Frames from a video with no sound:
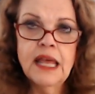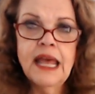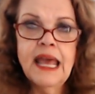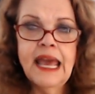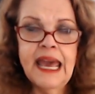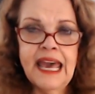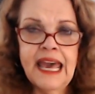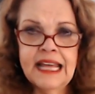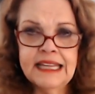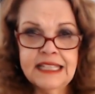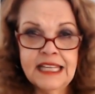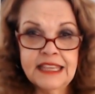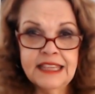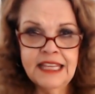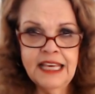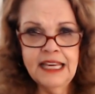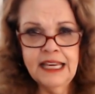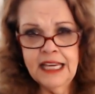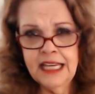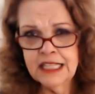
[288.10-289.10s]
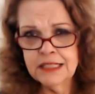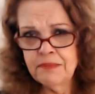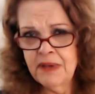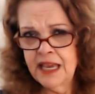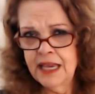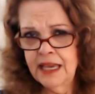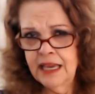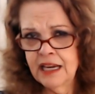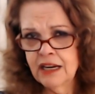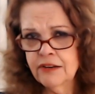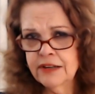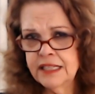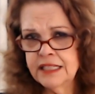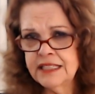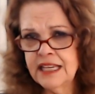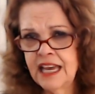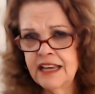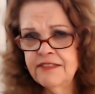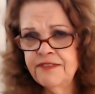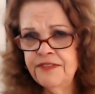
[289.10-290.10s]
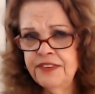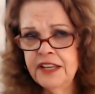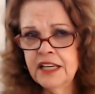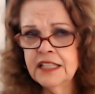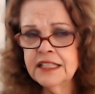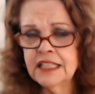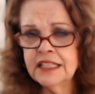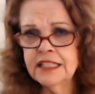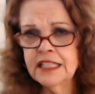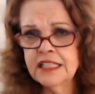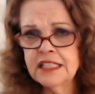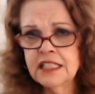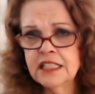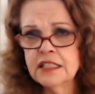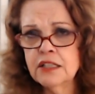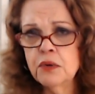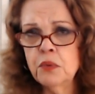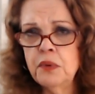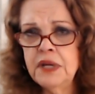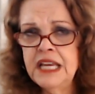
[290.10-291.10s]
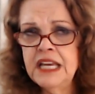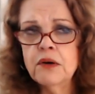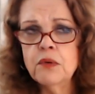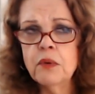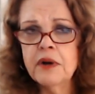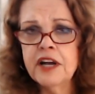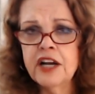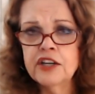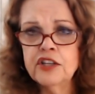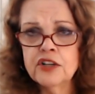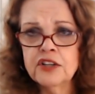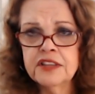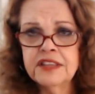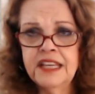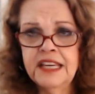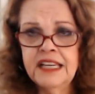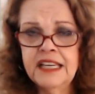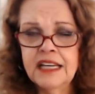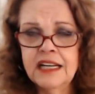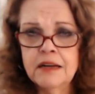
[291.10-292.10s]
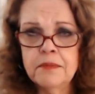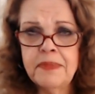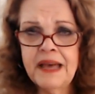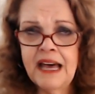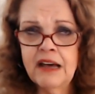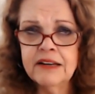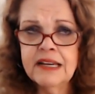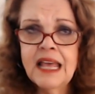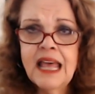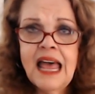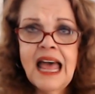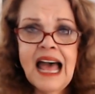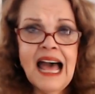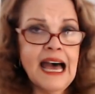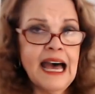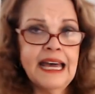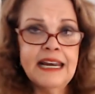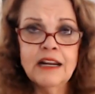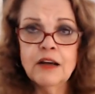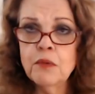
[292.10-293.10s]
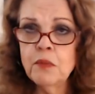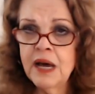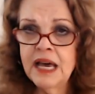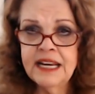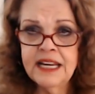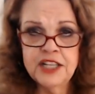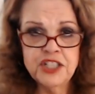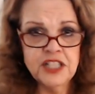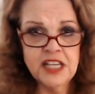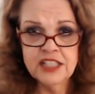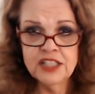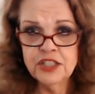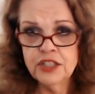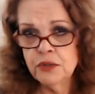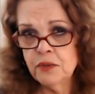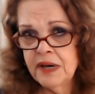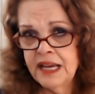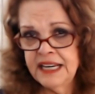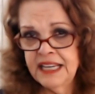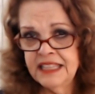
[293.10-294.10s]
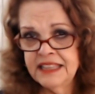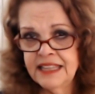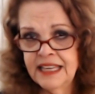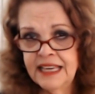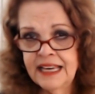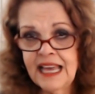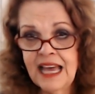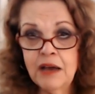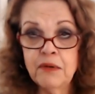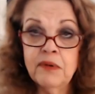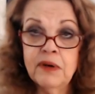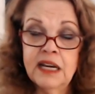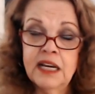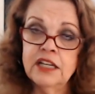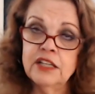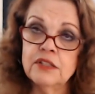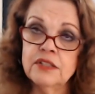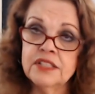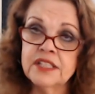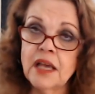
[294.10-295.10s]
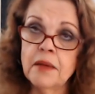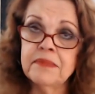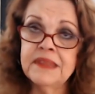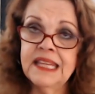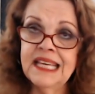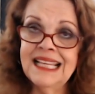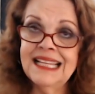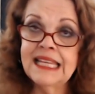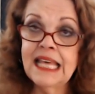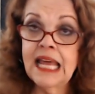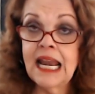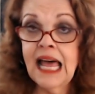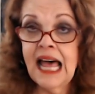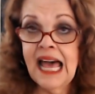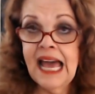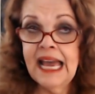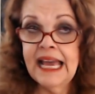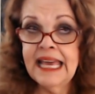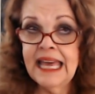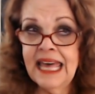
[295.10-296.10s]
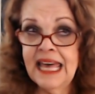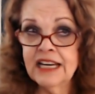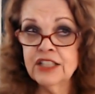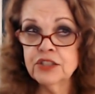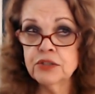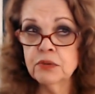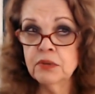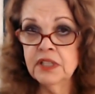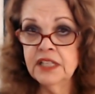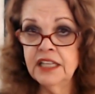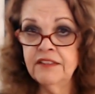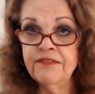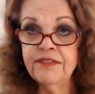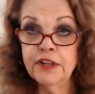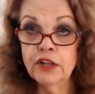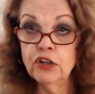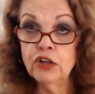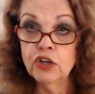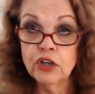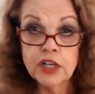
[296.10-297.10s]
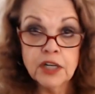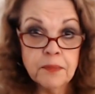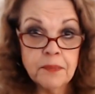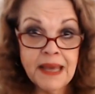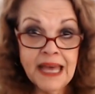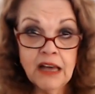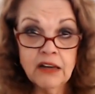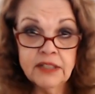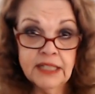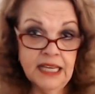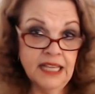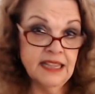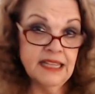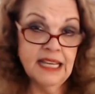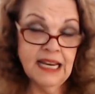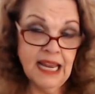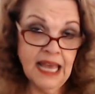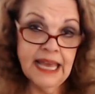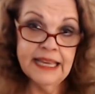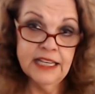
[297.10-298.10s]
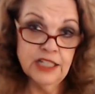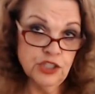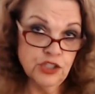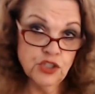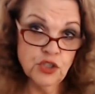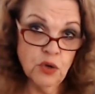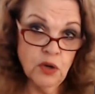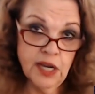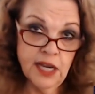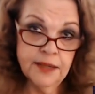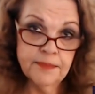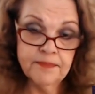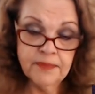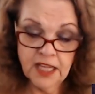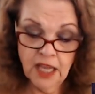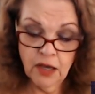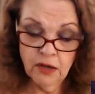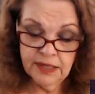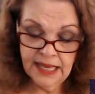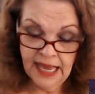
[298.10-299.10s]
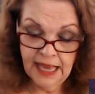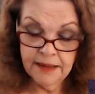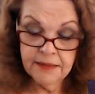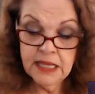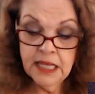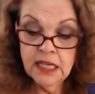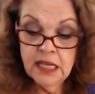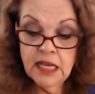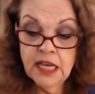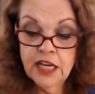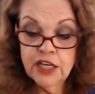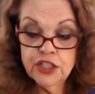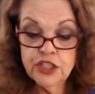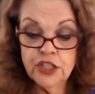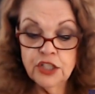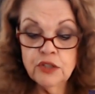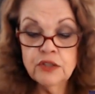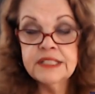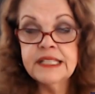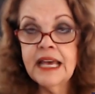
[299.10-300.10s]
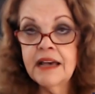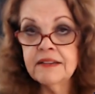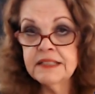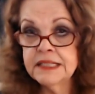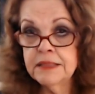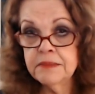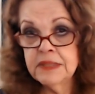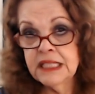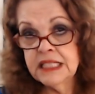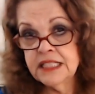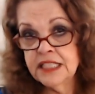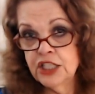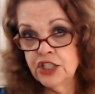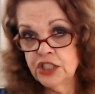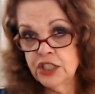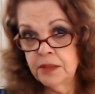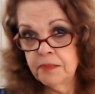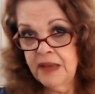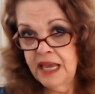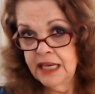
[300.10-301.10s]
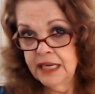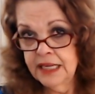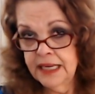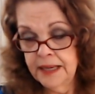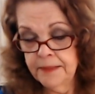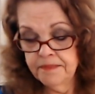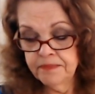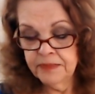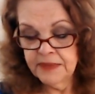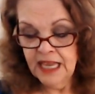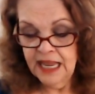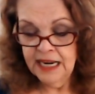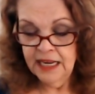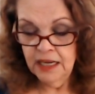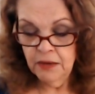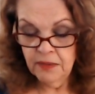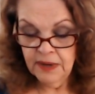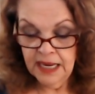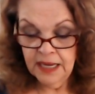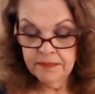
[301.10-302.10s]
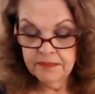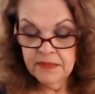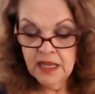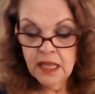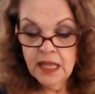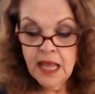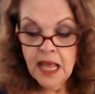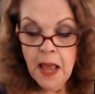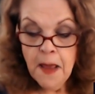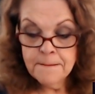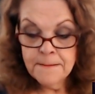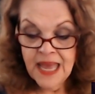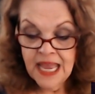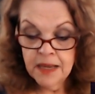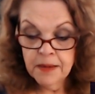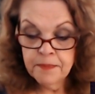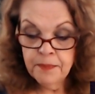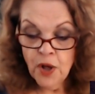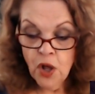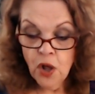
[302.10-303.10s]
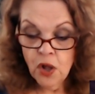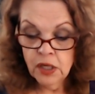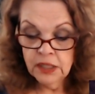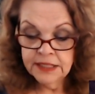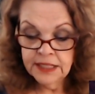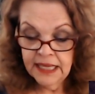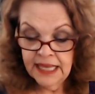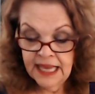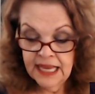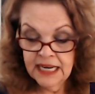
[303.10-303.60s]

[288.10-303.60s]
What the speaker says: And the thing is, my Aries, I feel that this is a week where you're thinking about, I don't want to just do anything. I want to do something that I actually feel good about and that I enjoy. Okay, Twos have some decision making. Anyway, make bold and